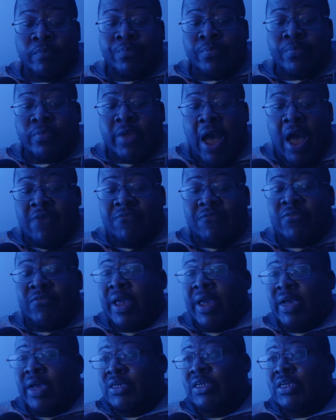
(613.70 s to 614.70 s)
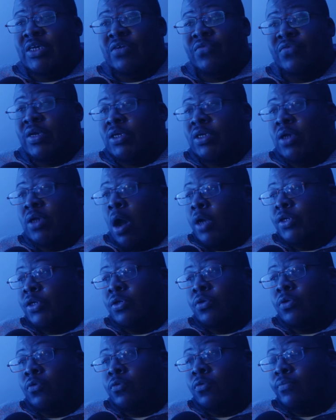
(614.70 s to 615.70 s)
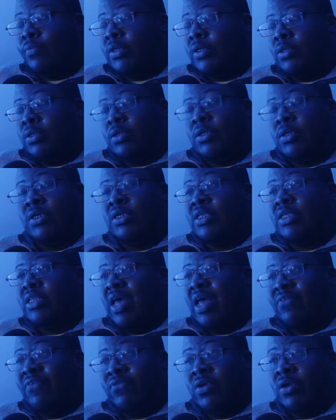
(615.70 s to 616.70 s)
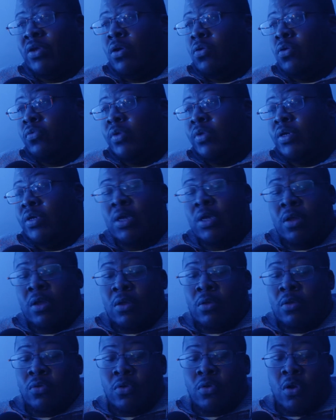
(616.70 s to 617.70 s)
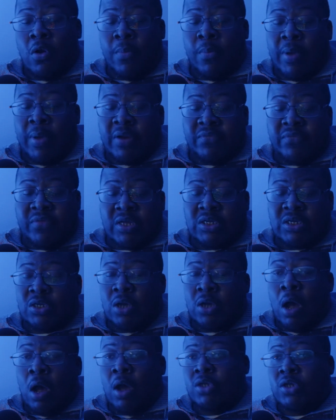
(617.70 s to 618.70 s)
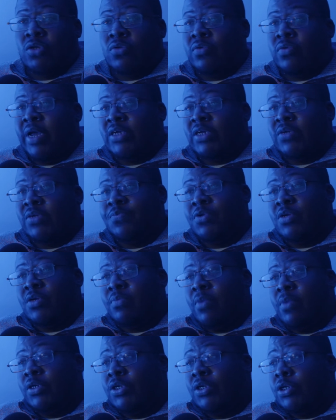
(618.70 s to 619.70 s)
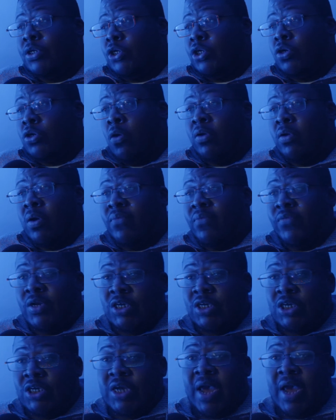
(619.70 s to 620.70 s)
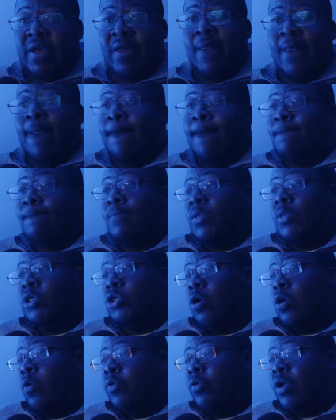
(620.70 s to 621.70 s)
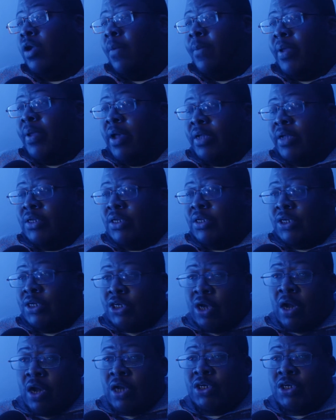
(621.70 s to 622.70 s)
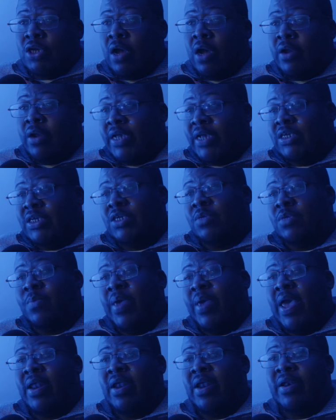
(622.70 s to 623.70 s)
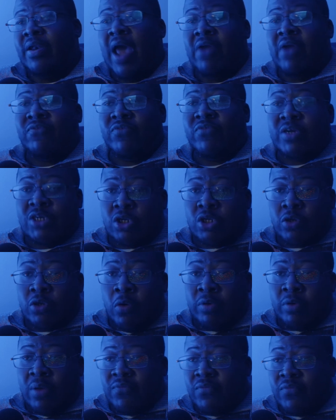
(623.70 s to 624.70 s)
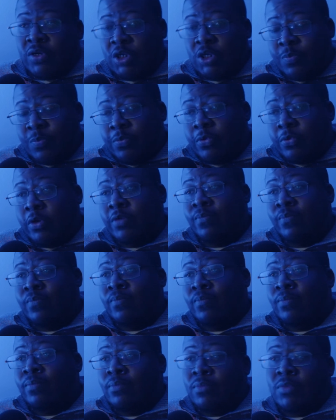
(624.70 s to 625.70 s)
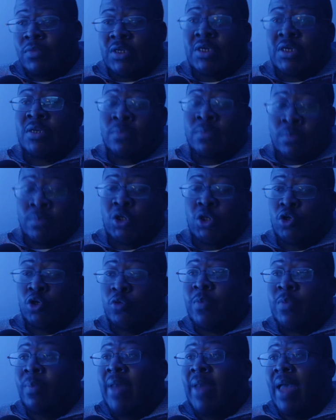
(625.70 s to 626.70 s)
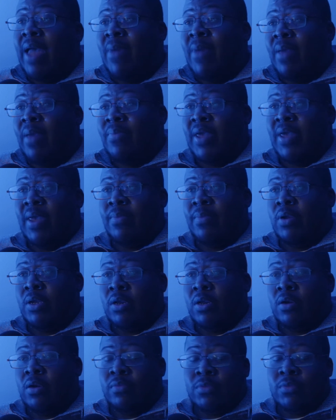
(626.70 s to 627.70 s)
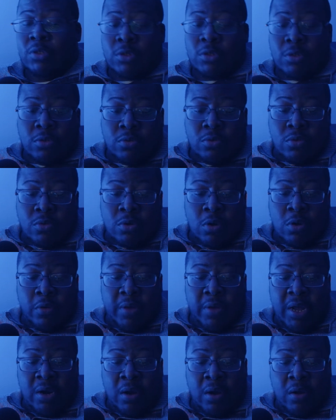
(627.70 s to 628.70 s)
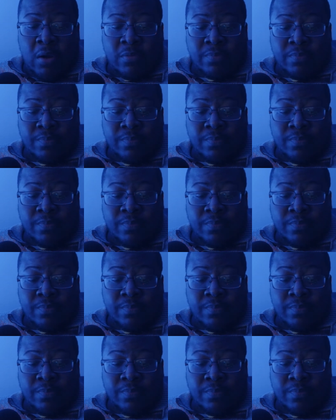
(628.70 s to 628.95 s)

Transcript: I feel like a serious Arsenal, this is definitely going to win. You know, but if this is an Arsenal that's pretty much just showing up for the check, showing up because it's John John as his man and not really showing up for the sport, then Super Black might be able to get him. You know, and um.